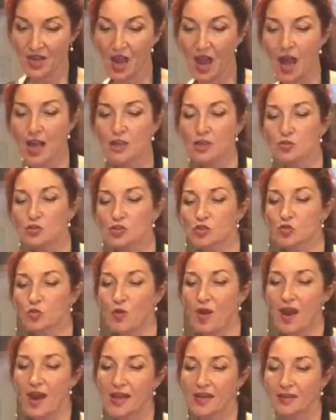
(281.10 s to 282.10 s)
I use
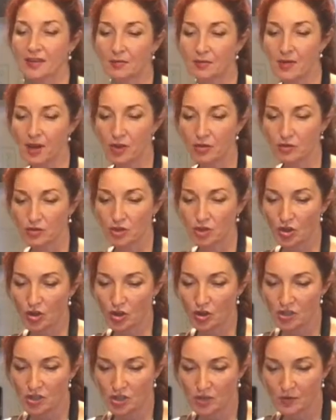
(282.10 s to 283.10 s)
wide mouth
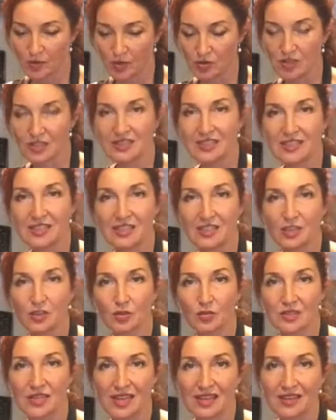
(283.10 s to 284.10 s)
jars just because it's easier to
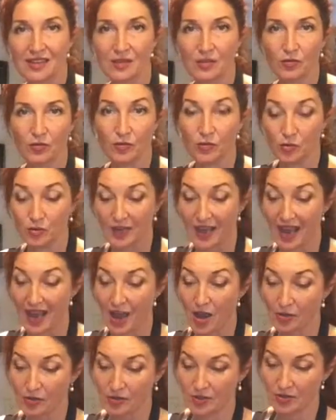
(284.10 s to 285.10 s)
take the food
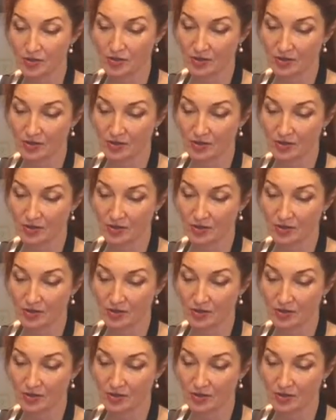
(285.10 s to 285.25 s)
out.